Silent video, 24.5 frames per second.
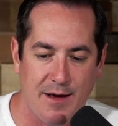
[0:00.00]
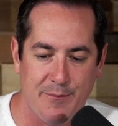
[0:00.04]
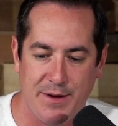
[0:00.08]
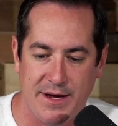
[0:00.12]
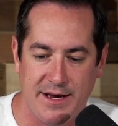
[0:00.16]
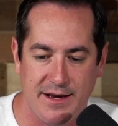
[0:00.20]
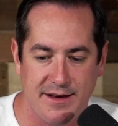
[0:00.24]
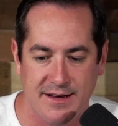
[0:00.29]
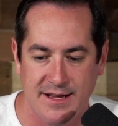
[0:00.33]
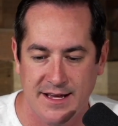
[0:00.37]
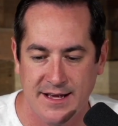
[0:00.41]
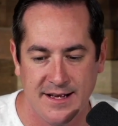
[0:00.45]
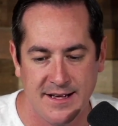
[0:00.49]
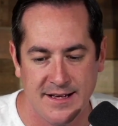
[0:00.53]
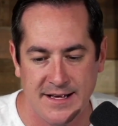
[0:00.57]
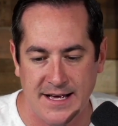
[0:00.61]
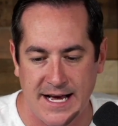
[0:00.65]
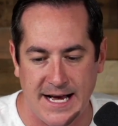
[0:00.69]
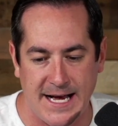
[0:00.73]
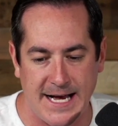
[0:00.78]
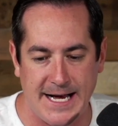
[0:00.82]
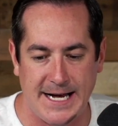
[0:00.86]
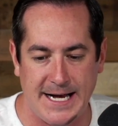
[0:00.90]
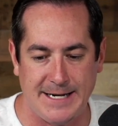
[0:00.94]

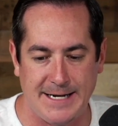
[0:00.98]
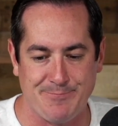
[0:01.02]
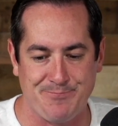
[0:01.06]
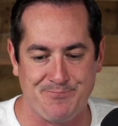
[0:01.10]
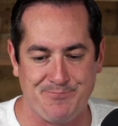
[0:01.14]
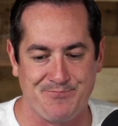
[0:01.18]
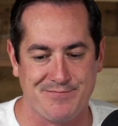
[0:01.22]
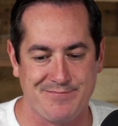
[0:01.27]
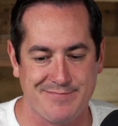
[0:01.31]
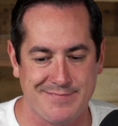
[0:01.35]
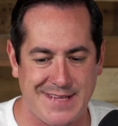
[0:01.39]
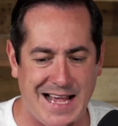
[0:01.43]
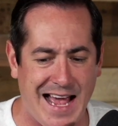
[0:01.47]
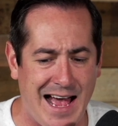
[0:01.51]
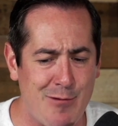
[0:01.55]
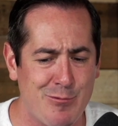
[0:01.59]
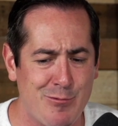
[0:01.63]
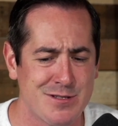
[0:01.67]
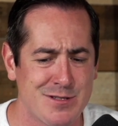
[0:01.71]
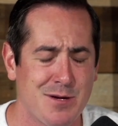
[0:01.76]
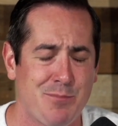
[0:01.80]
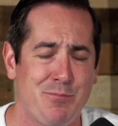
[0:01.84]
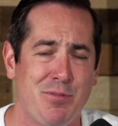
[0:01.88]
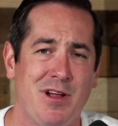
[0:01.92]
Cat
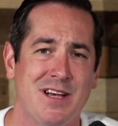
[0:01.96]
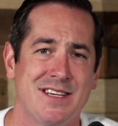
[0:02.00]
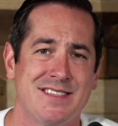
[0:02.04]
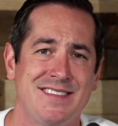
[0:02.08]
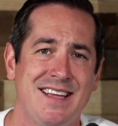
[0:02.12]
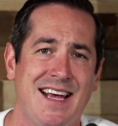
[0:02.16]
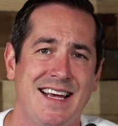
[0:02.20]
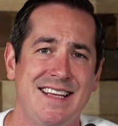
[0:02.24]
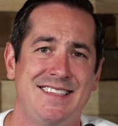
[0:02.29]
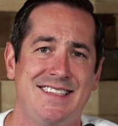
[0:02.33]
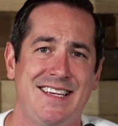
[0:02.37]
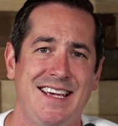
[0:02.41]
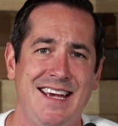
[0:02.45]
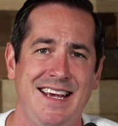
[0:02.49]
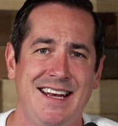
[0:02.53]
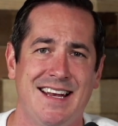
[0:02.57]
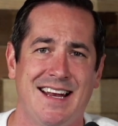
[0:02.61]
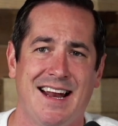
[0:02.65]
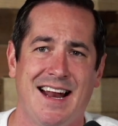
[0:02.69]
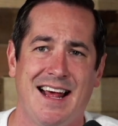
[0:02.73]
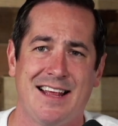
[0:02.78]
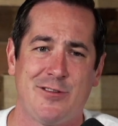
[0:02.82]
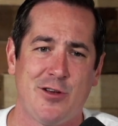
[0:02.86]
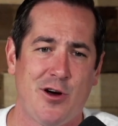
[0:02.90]
was a +19,
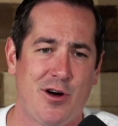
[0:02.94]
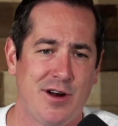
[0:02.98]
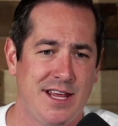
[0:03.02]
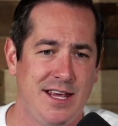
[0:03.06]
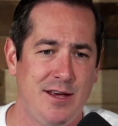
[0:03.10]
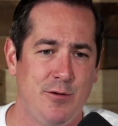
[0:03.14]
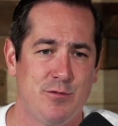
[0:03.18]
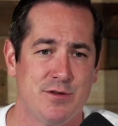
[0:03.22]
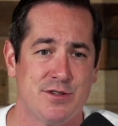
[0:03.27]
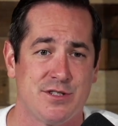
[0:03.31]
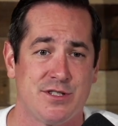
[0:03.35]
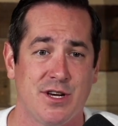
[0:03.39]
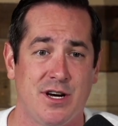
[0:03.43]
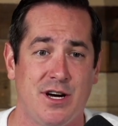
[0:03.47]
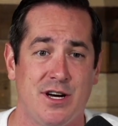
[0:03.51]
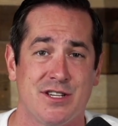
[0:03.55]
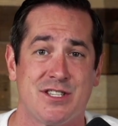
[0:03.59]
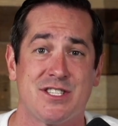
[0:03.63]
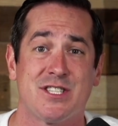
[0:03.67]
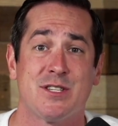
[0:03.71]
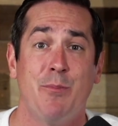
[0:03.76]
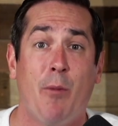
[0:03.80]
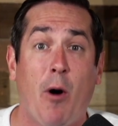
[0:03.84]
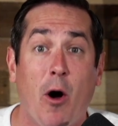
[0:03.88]
and I thought he was
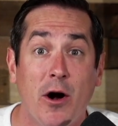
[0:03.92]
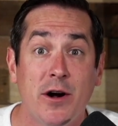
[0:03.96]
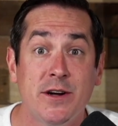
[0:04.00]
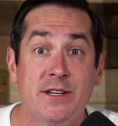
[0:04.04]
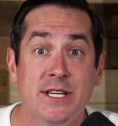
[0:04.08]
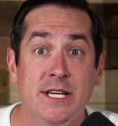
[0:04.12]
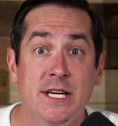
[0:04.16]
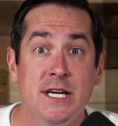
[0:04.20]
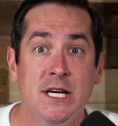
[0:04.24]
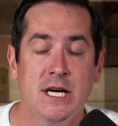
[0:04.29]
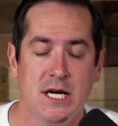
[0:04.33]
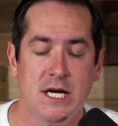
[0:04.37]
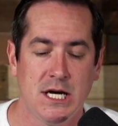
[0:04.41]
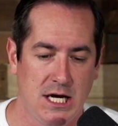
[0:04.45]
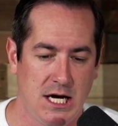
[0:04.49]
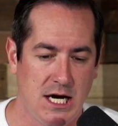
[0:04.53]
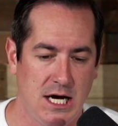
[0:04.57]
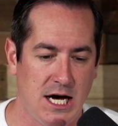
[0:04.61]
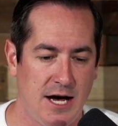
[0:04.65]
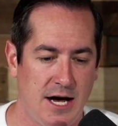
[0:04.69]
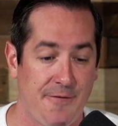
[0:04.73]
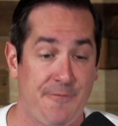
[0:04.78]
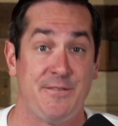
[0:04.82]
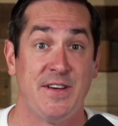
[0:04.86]
smart,
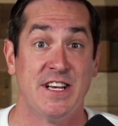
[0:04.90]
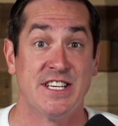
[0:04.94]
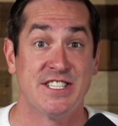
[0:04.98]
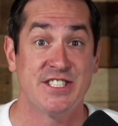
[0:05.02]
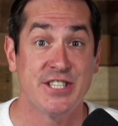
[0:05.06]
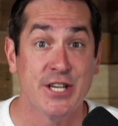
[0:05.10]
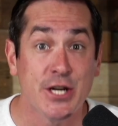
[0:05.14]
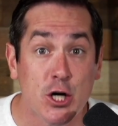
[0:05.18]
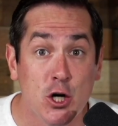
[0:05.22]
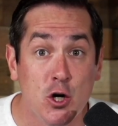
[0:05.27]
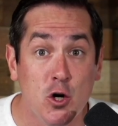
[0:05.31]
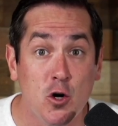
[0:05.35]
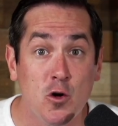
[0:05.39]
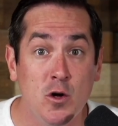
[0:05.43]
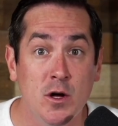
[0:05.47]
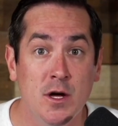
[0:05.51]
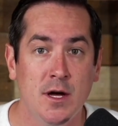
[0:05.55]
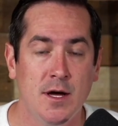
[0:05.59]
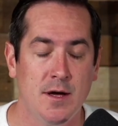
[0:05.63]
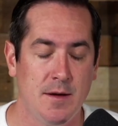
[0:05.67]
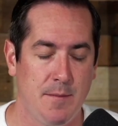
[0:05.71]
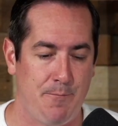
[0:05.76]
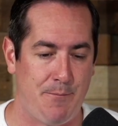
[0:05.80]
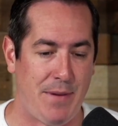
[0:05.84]
physical,
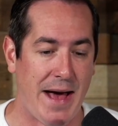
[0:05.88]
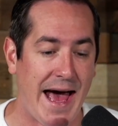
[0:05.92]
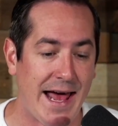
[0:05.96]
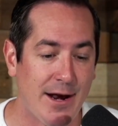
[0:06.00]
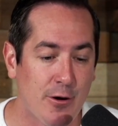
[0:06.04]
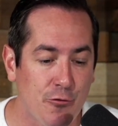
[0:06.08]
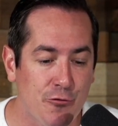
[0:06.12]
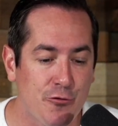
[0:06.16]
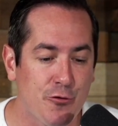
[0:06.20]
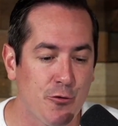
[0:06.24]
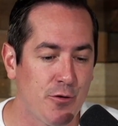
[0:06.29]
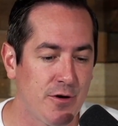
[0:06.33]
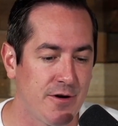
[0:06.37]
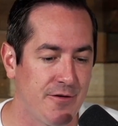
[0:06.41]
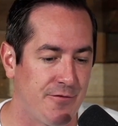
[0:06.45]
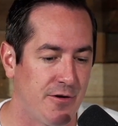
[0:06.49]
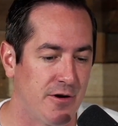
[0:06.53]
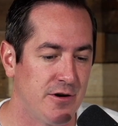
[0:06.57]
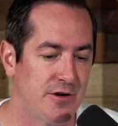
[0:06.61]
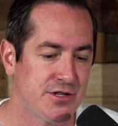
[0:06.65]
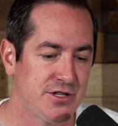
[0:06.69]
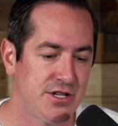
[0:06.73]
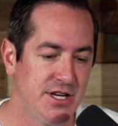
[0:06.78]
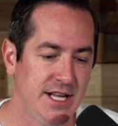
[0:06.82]
battled through
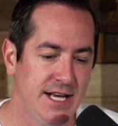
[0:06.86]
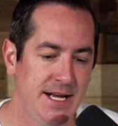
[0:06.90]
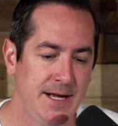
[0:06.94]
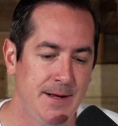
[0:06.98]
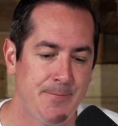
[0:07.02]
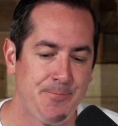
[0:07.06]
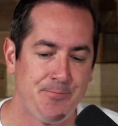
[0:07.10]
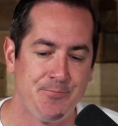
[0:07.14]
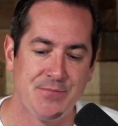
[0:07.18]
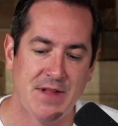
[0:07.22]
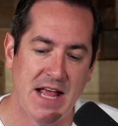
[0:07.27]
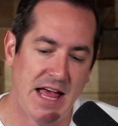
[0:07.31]
adversity.